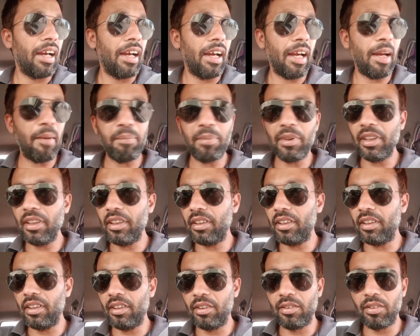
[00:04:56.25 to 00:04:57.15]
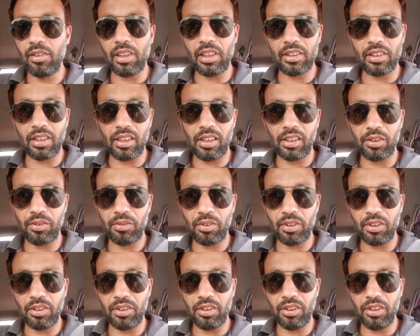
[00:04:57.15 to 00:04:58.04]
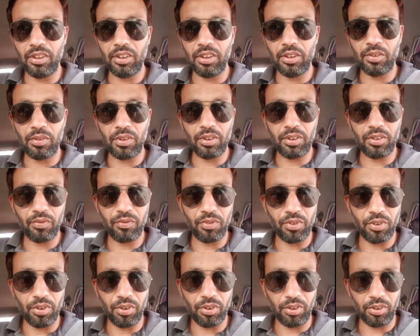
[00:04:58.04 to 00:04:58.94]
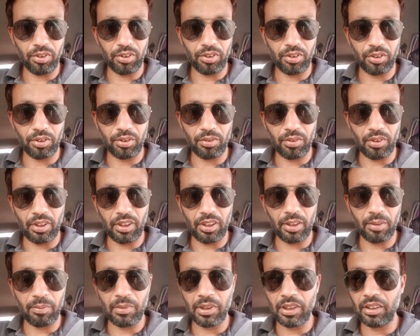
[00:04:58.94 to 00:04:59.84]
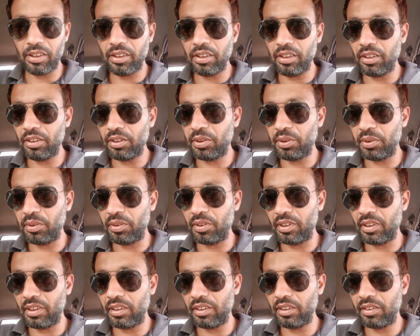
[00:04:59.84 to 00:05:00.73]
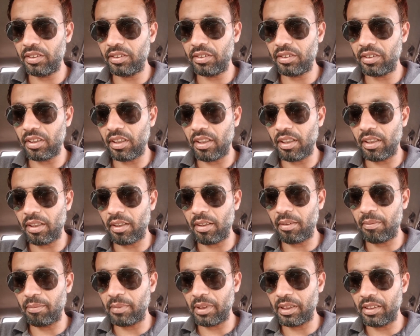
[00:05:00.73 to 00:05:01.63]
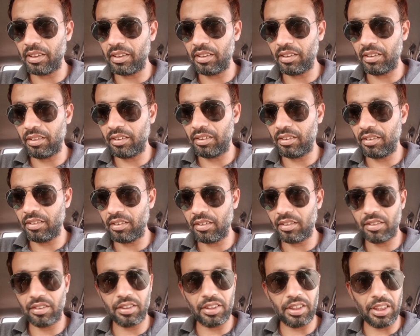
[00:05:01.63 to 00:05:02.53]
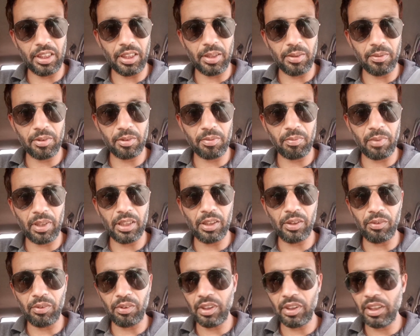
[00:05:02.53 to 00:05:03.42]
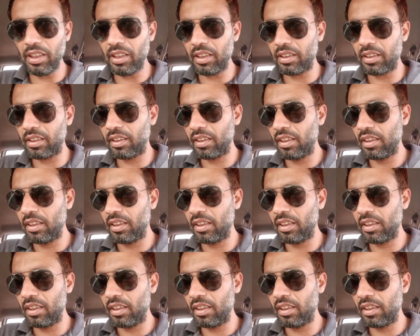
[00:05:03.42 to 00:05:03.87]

Happy Eid al-Adha 2024 to all of my dear students, my teams, my colleague,